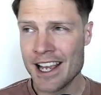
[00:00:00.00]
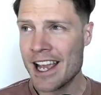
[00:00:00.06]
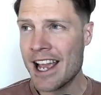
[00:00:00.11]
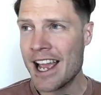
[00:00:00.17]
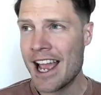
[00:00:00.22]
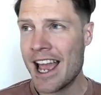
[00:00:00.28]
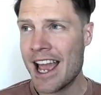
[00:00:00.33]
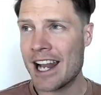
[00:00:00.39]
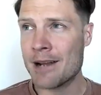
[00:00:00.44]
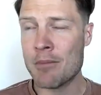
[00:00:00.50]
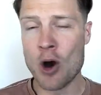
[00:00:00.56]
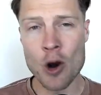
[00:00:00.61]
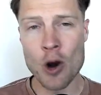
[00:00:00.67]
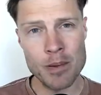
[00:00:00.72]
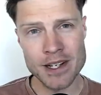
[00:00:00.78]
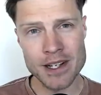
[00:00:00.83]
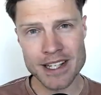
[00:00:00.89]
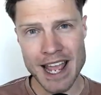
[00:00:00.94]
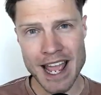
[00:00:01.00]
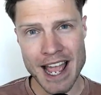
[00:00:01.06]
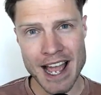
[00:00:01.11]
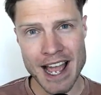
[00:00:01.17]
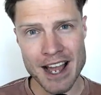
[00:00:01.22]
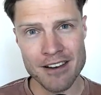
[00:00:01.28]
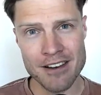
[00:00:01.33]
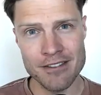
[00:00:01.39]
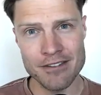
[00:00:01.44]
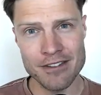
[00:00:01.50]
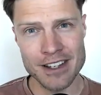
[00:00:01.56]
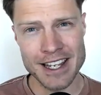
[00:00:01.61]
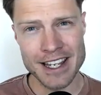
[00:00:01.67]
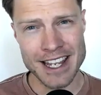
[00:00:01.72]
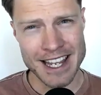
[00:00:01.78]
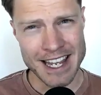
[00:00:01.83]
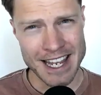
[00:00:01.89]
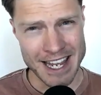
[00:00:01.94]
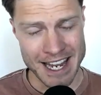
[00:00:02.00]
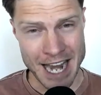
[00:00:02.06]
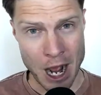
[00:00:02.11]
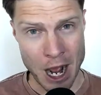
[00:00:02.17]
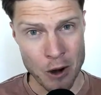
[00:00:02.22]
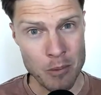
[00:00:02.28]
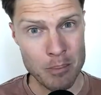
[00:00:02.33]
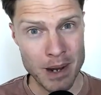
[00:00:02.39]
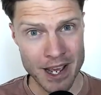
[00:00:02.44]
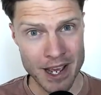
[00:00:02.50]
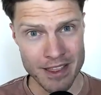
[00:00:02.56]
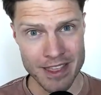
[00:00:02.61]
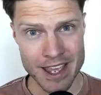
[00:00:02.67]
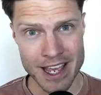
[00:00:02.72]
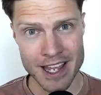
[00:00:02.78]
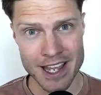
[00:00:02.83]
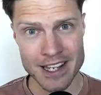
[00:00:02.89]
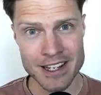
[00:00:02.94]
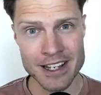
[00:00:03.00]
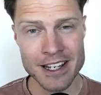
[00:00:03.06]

and I'm hoping to have it out by then.